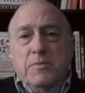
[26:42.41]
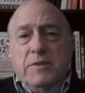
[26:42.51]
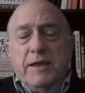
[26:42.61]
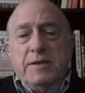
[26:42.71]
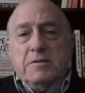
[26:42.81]

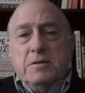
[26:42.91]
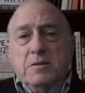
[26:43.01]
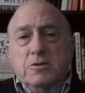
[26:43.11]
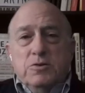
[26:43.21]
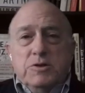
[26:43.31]
that
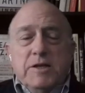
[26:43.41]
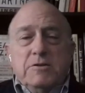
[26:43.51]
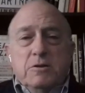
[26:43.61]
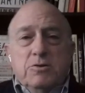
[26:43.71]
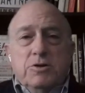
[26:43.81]
the two-state
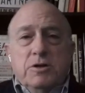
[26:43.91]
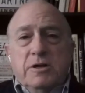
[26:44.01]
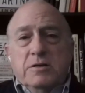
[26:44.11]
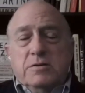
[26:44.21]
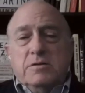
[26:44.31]
solution
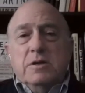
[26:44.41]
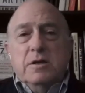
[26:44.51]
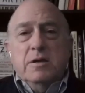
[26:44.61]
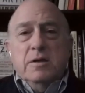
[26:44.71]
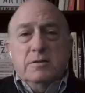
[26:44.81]
is
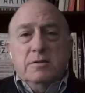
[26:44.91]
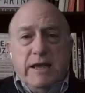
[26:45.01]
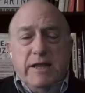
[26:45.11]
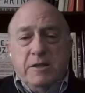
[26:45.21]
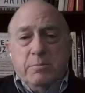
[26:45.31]

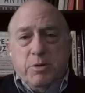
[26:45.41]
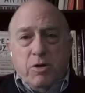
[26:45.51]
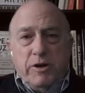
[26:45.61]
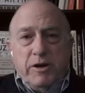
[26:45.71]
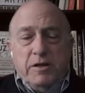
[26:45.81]
dead and
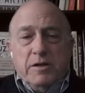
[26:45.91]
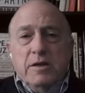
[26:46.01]
buried,